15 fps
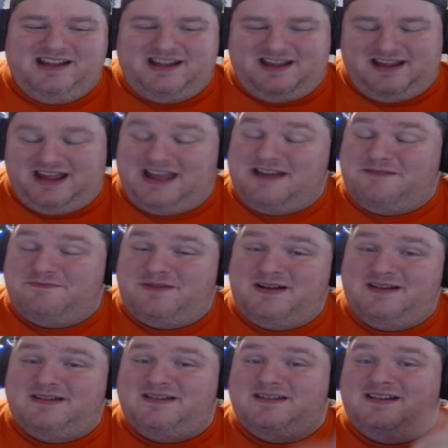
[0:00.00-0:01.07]
him,
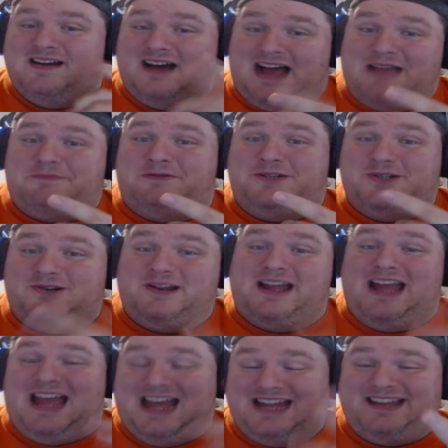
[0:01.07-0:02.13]
Hypotoria
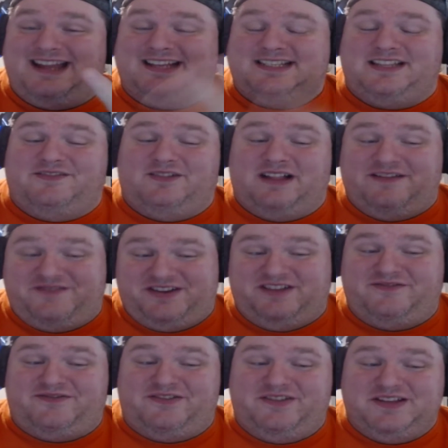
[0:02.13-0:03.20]
and NextLevel have done
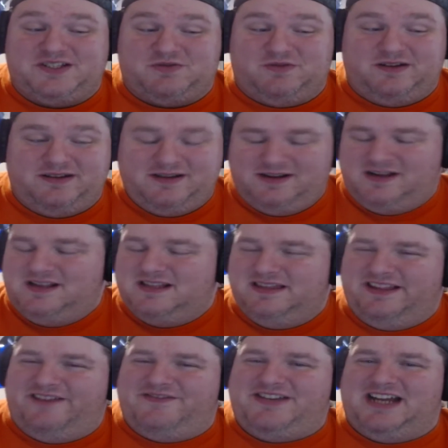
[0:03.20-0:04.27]
for this one.
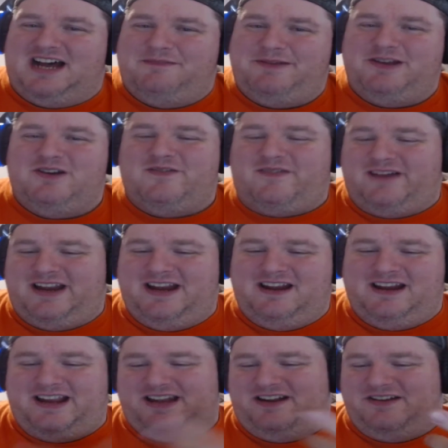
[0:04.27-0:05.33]
Love Dabi over here.
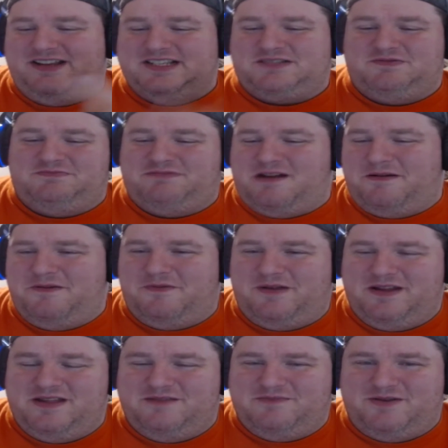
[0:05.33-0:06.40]
You know, he's probably one of
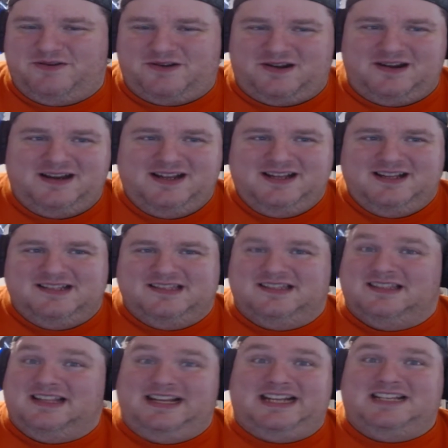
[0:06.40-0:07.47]
the more
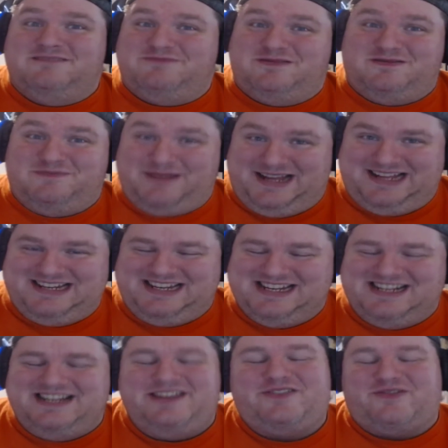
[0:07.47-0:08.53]
likable bad
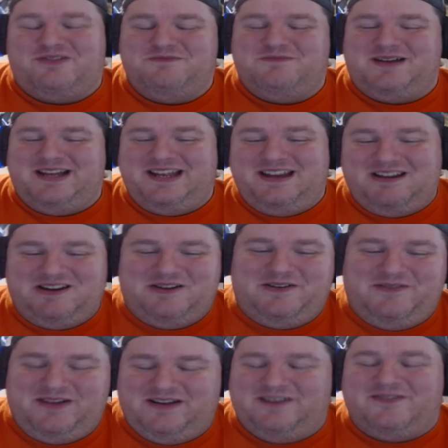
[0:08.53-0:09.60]
guys from My Hero,
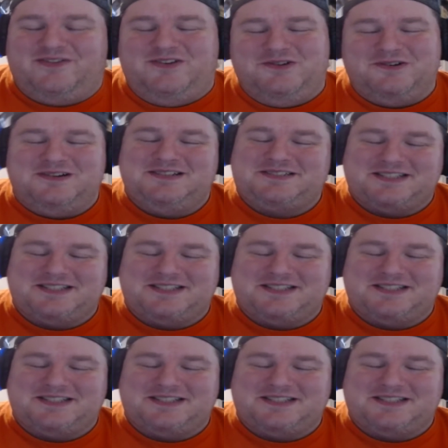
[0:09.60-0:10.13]
of course.